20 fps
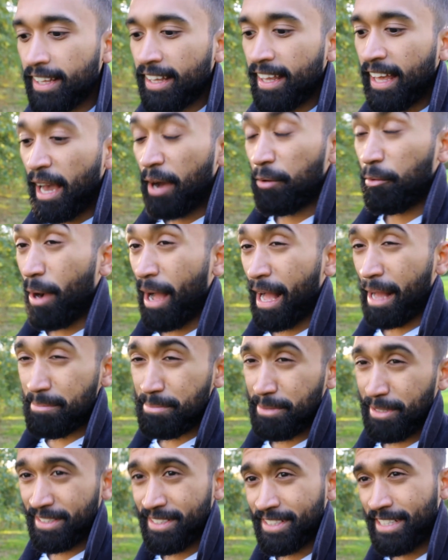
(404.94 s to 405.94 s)
And what
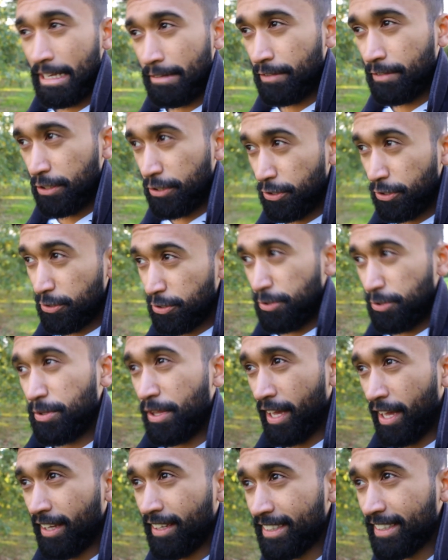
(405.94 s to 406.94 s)
happens if you do
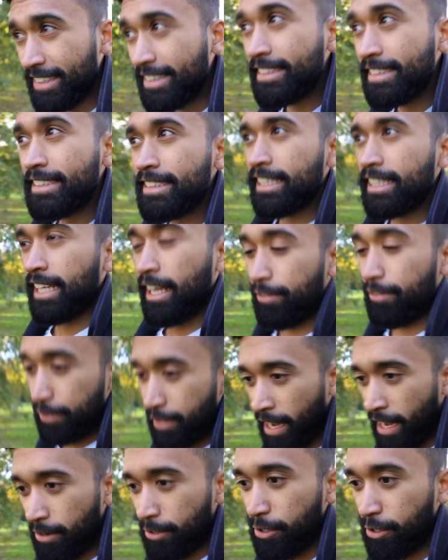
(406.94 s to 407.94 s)
that, if you
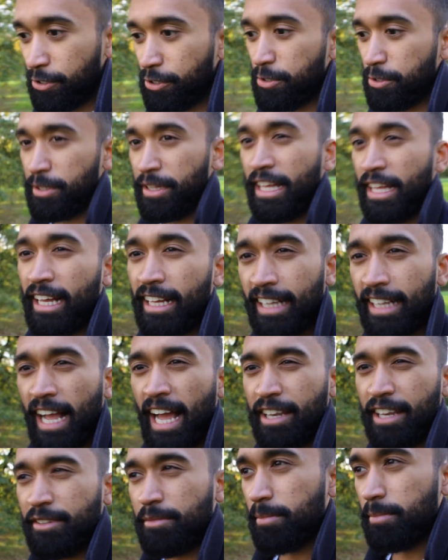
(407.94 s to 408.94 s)
carry on doing that,
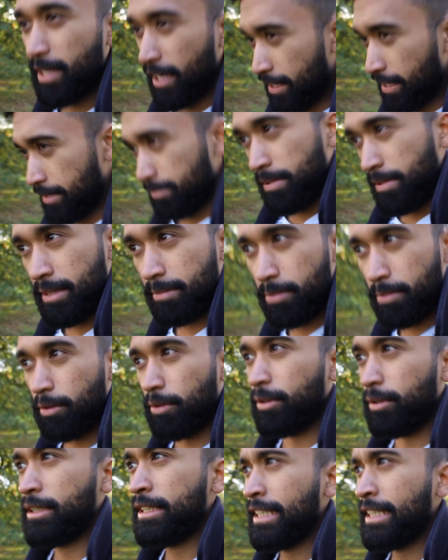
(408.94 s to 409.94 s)
and you meet other
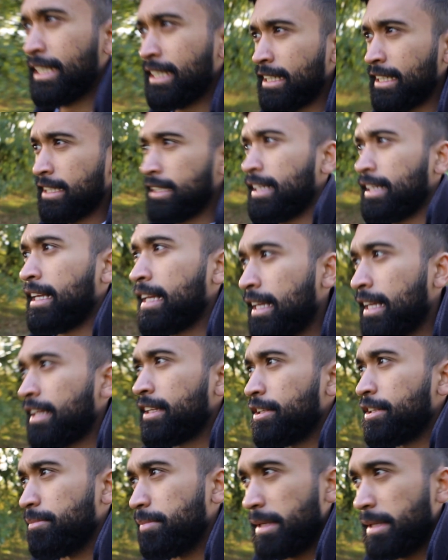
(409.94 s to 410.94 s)
people,
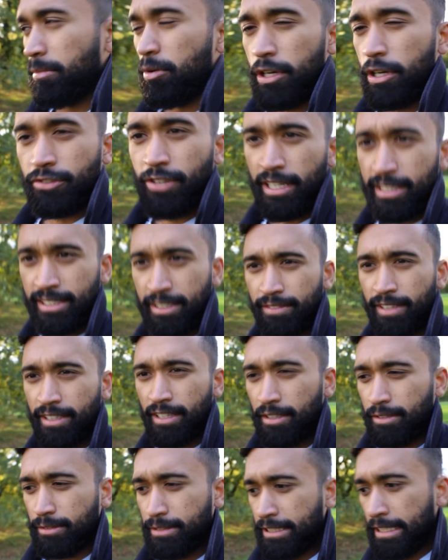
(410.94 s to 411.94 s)
you meet more attractive
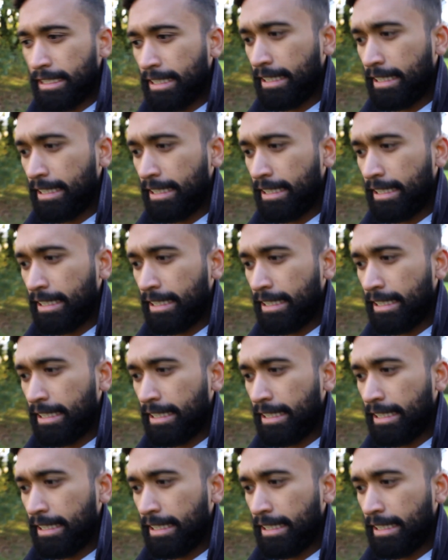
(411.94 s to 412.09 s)
girls,